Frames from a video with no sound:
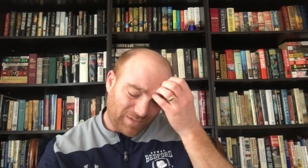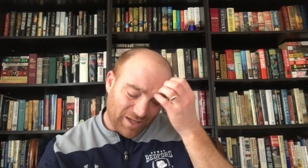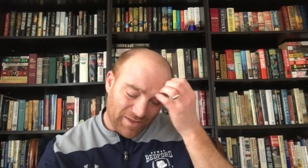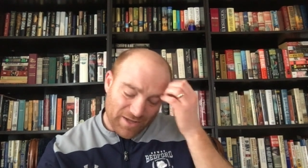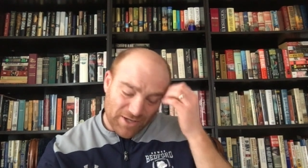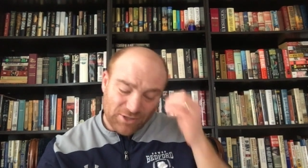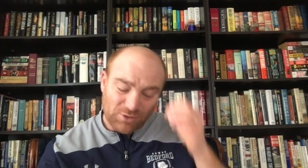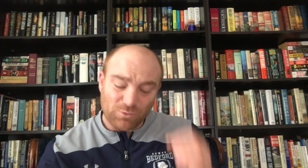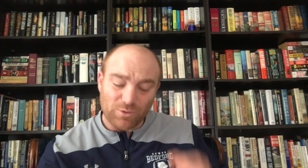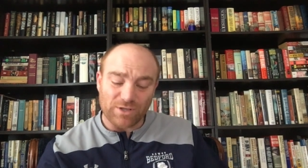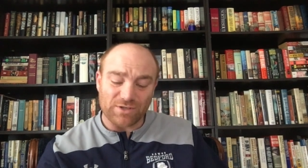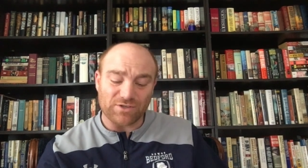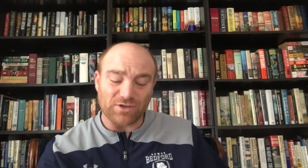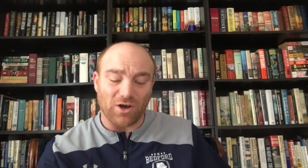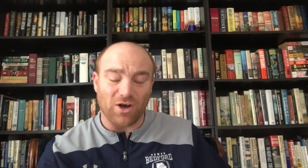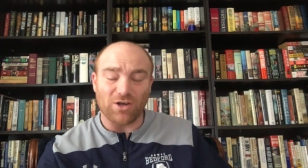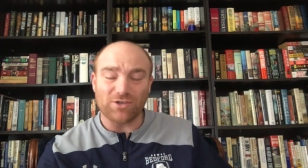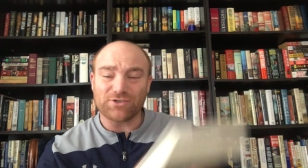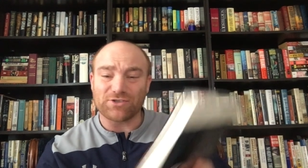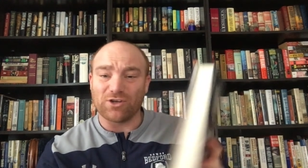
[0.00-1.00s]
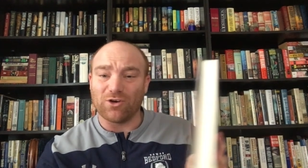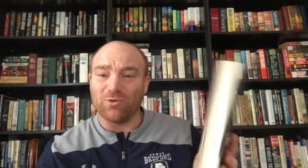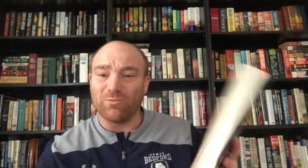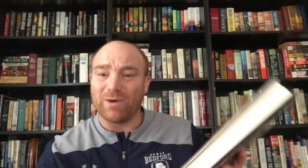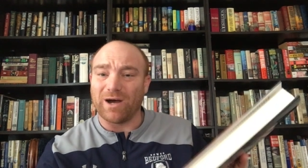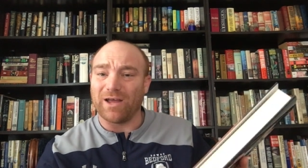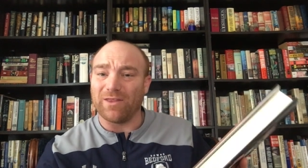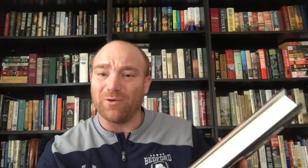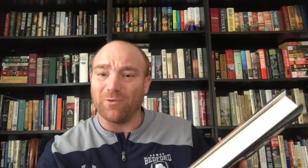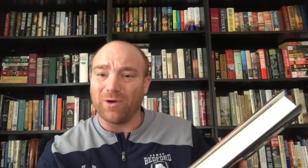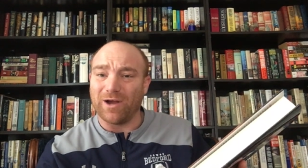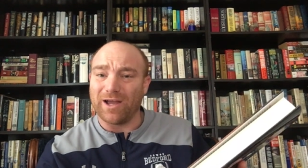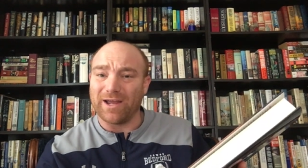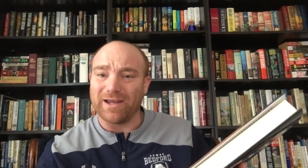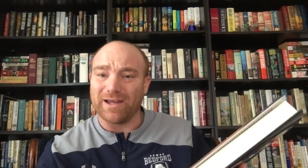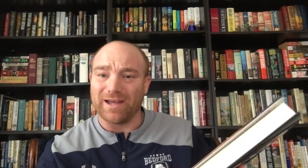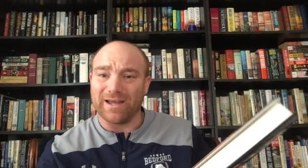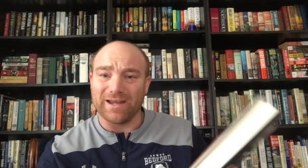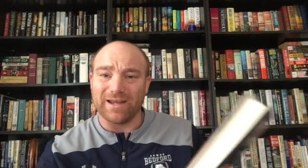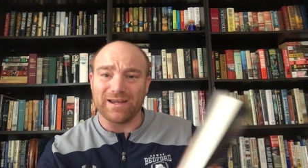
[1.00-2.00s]
this was also, by the
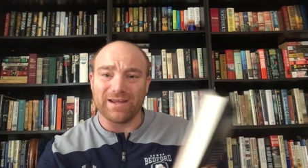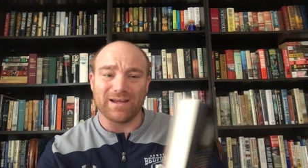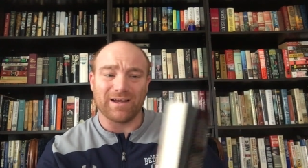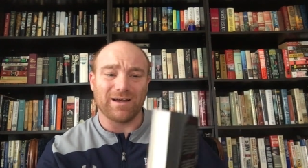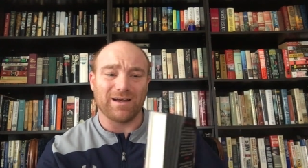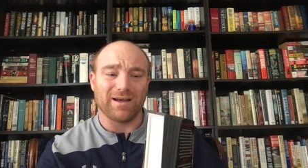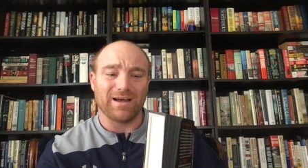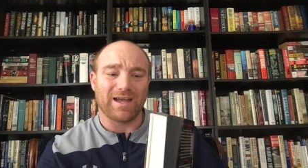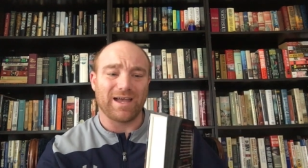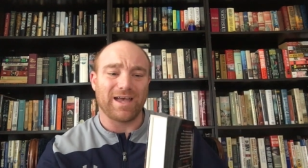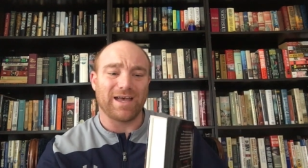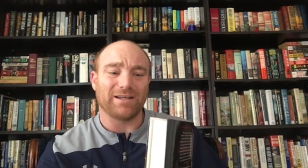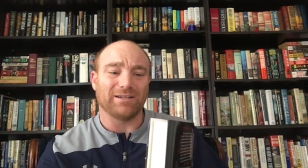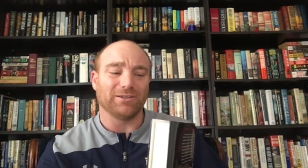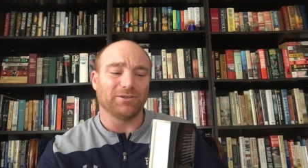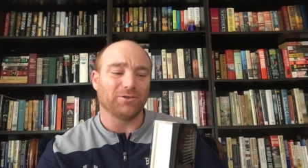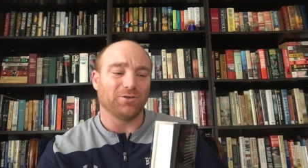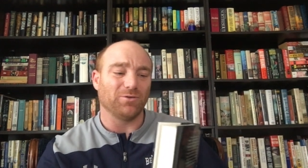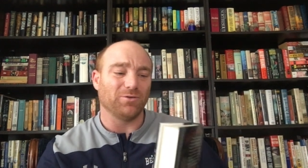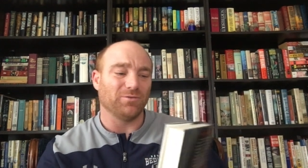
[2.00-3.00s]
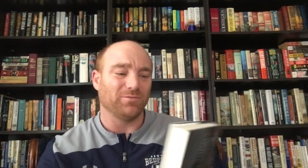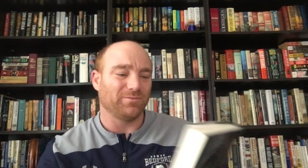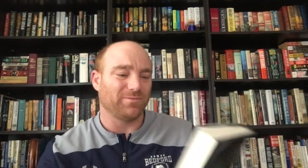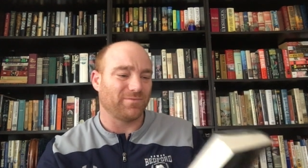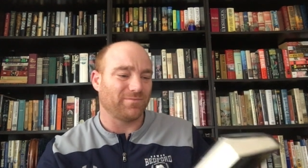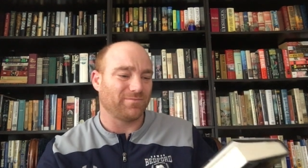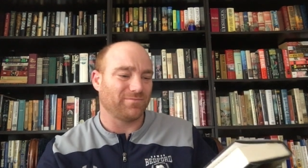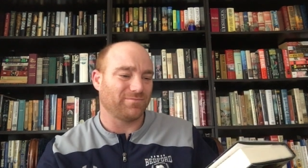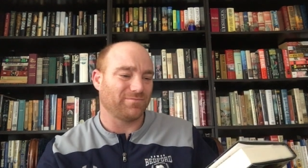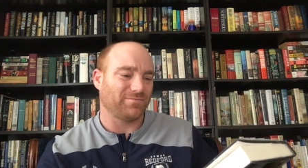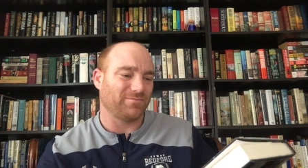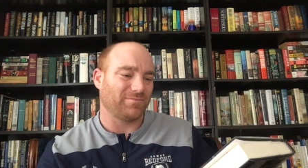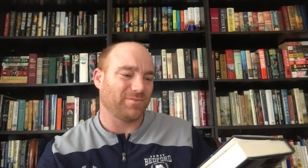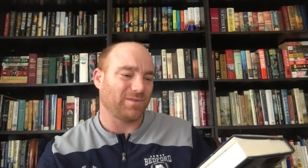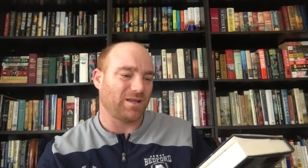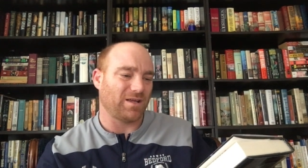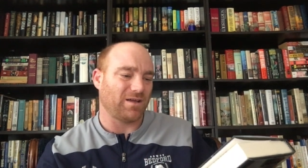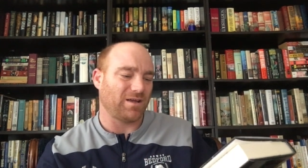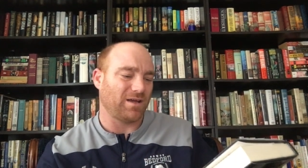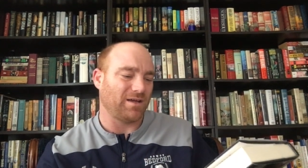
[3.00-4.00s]
way, a uh, I had a little.
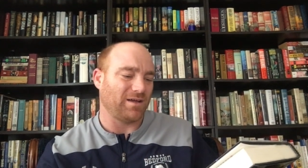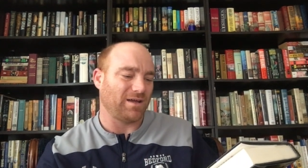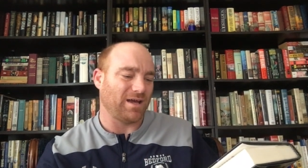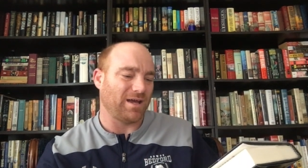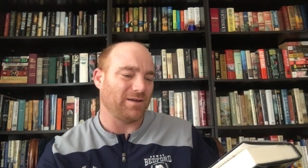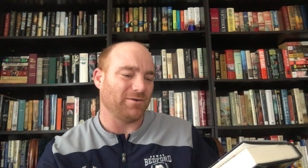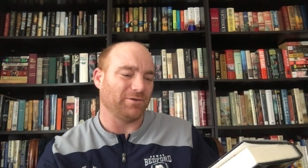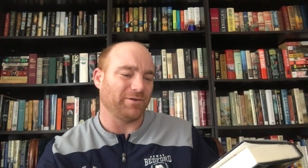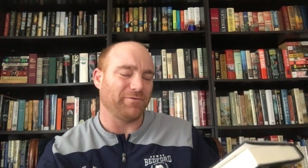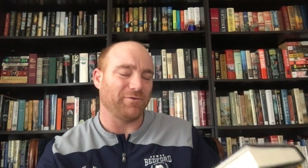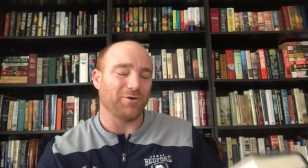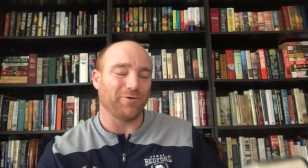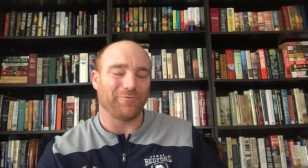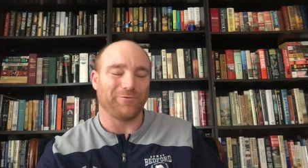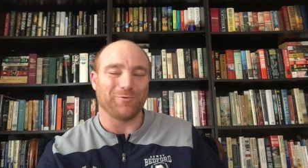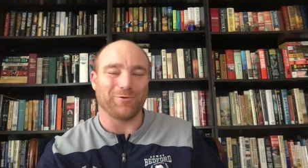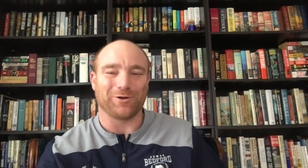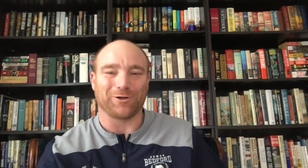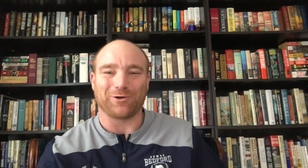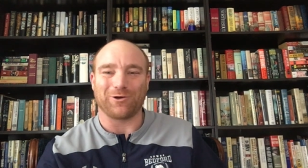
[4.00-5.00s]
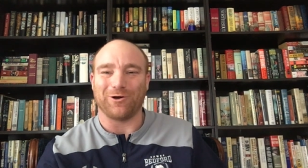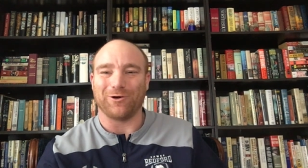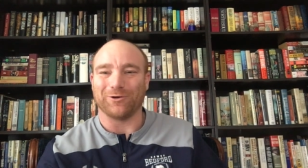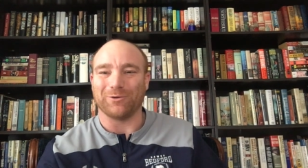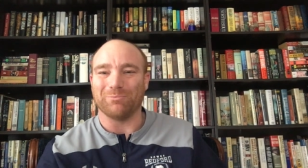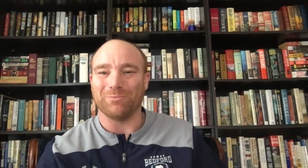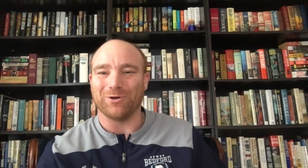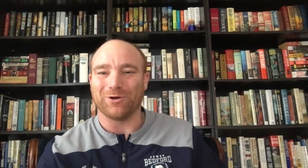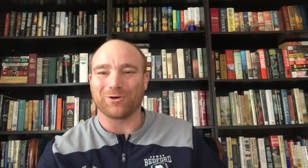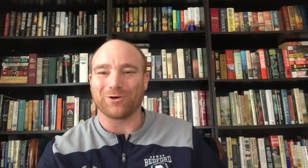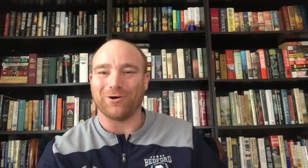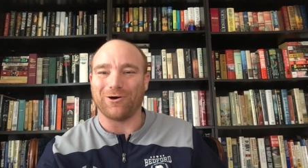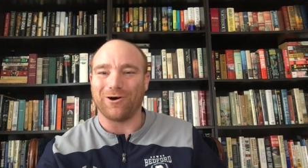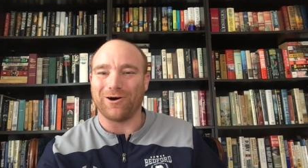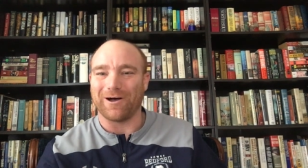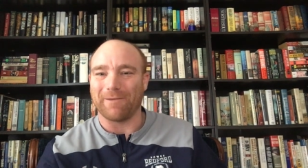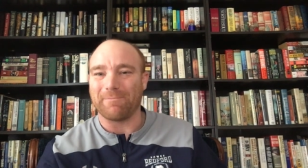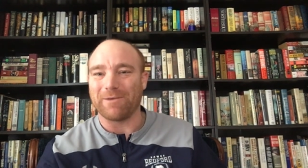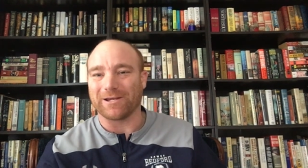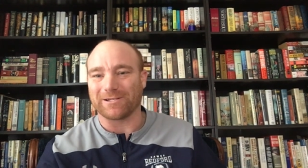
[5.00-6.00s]
Uh, I don't even know if you want to call it a book
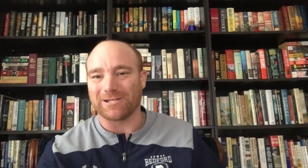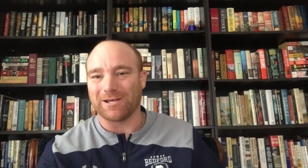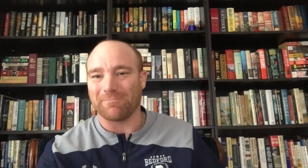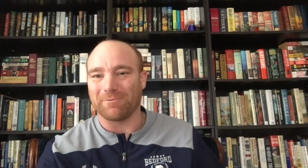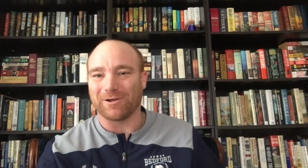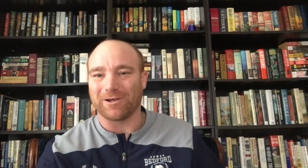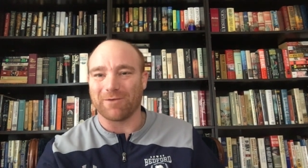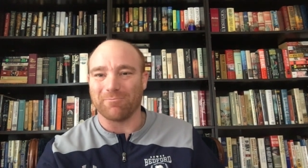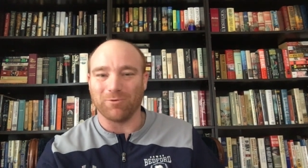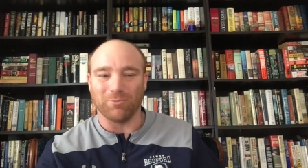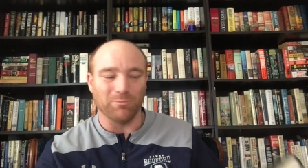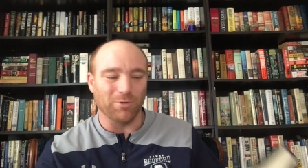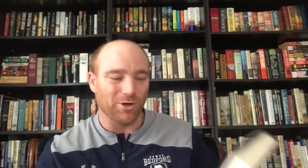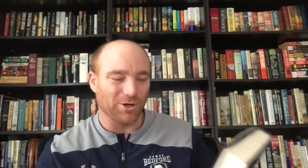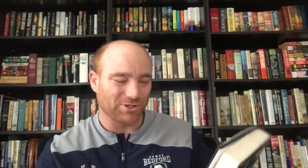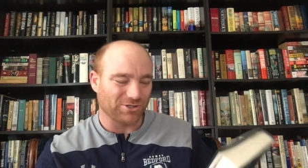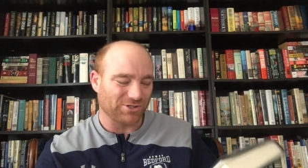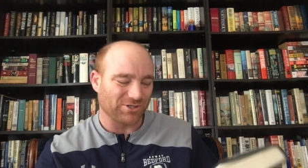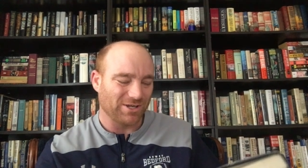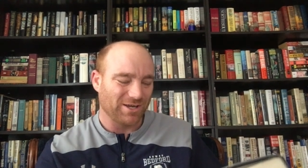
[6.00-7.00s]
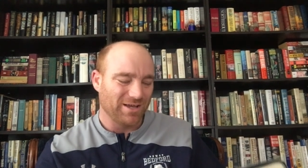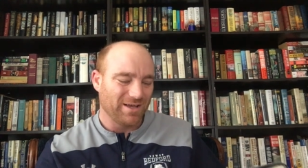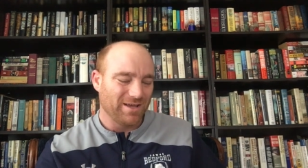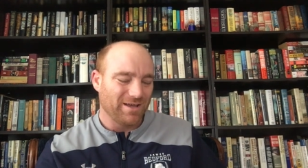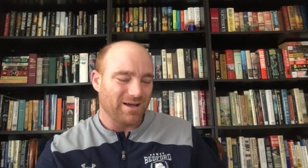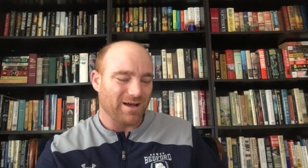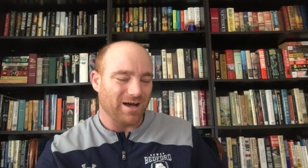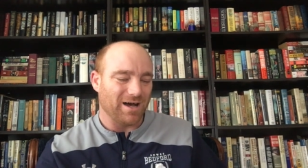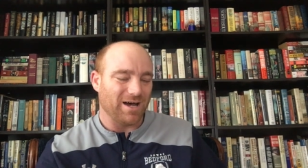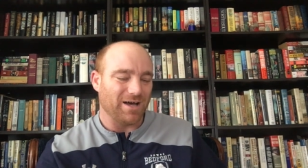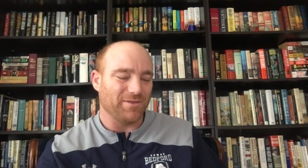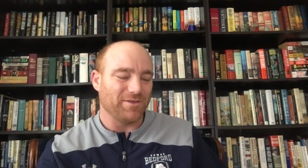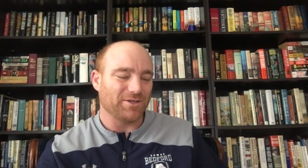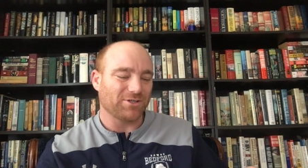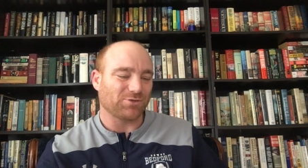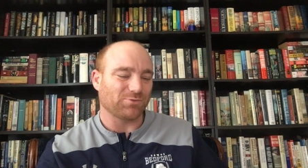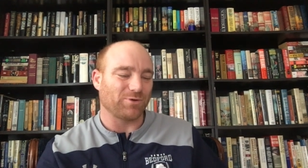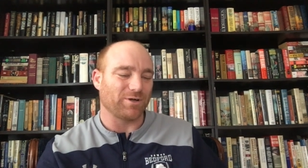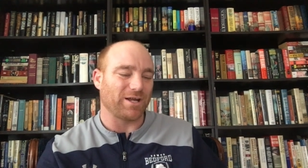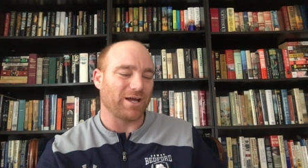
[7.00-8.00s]
haul. I picked up a couple books. Uh,
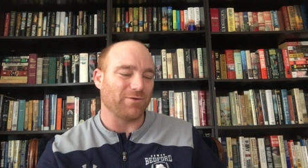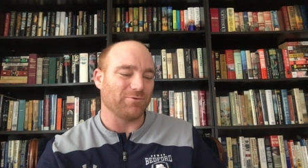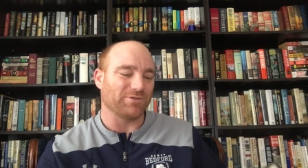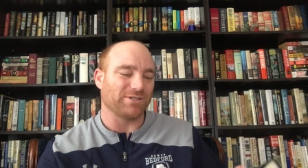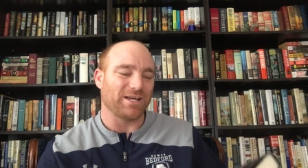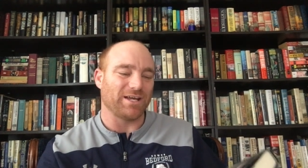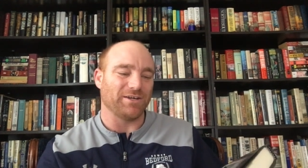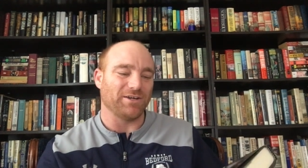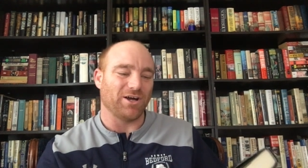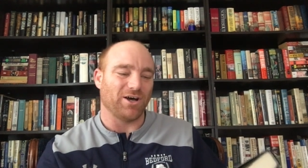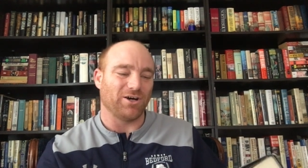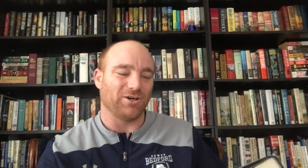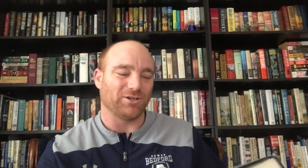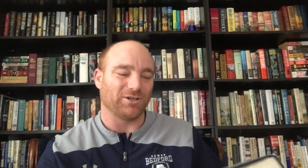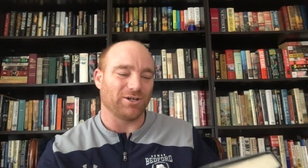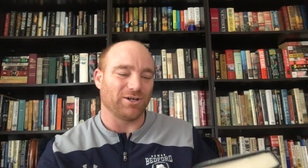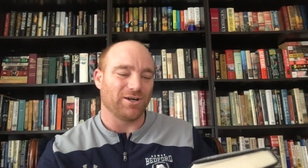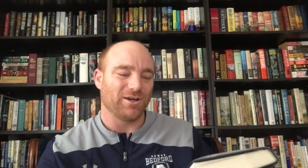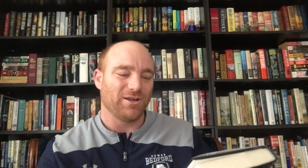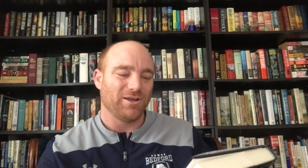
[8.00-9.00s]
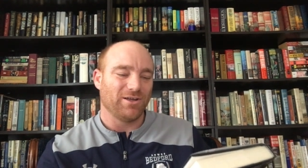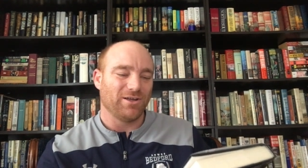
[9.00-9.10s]
this one I was at Dollar